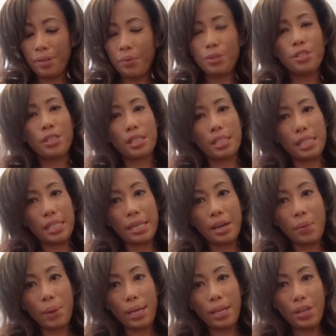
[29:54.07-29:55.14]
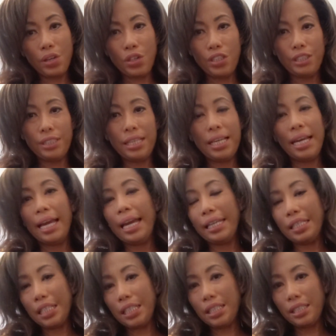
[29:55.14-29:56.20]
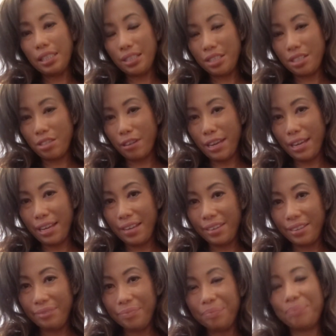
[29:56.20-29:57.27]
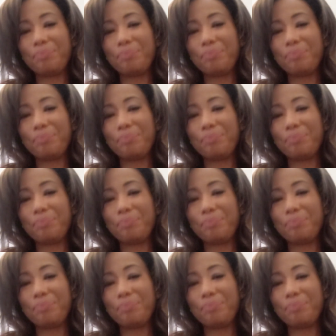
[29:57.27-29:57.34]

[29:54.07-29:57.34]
which is a DK weight yarn, and the color is Gray Heather.